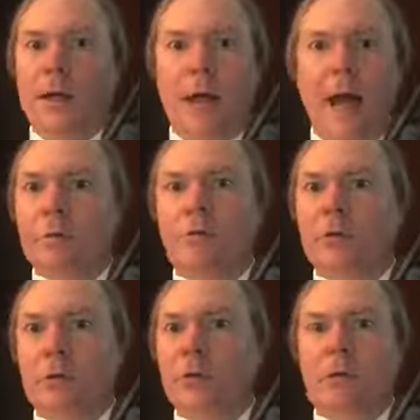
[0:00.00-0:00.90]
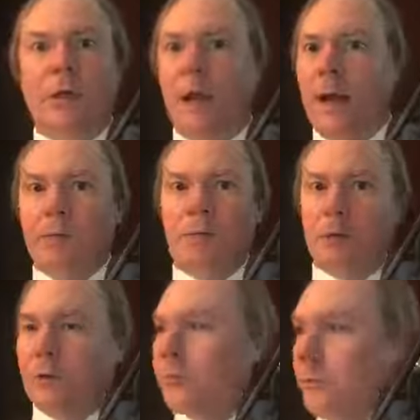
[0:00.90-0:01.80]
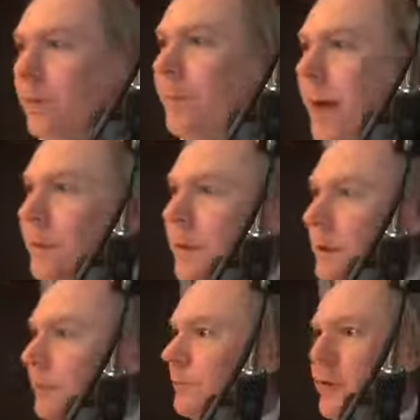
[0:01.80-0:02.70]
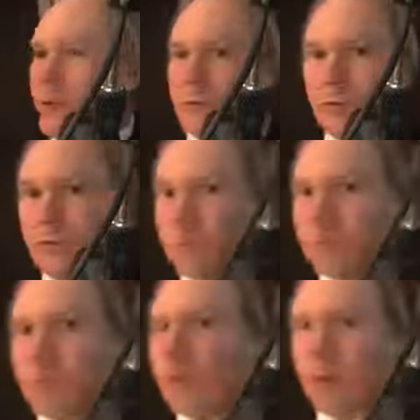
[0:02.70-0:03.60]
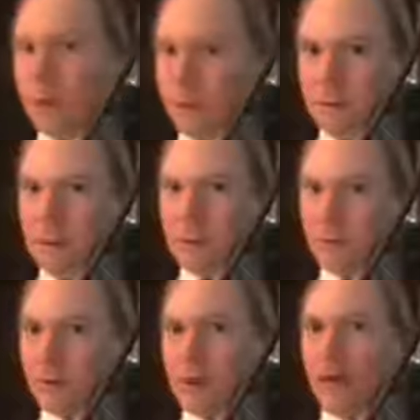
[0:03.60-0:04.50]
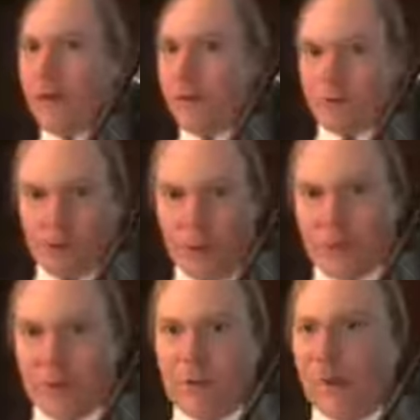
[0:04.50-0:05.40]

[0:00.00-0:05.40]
absolutely. No, I was telling the story of Bob Lichtenfelds, who is a guy who has a reputation.